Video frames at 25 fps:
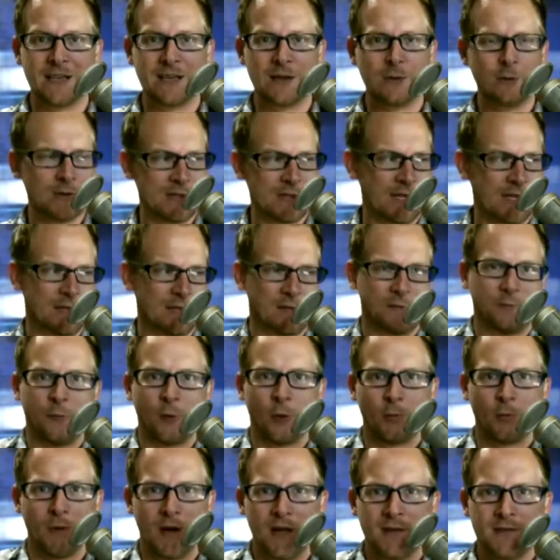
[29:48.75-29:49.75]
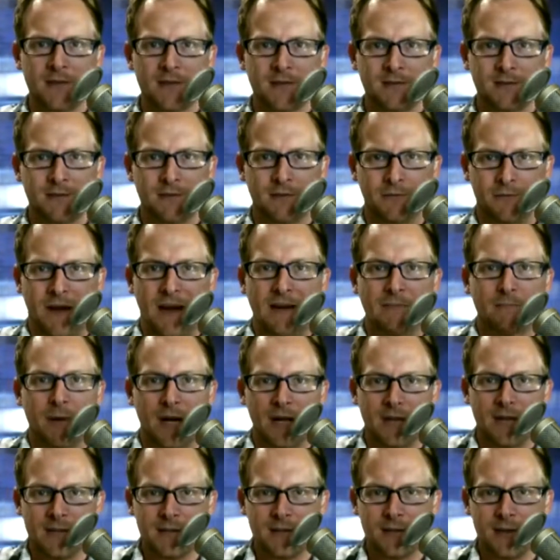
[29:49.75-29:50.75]
was that four months, five months?
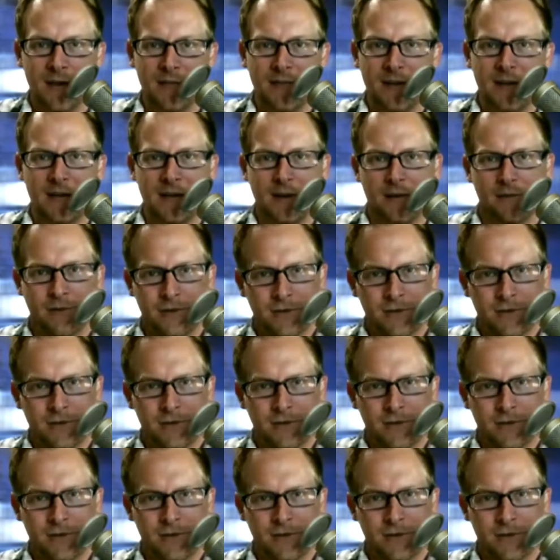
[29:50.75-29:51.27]
You got that covered.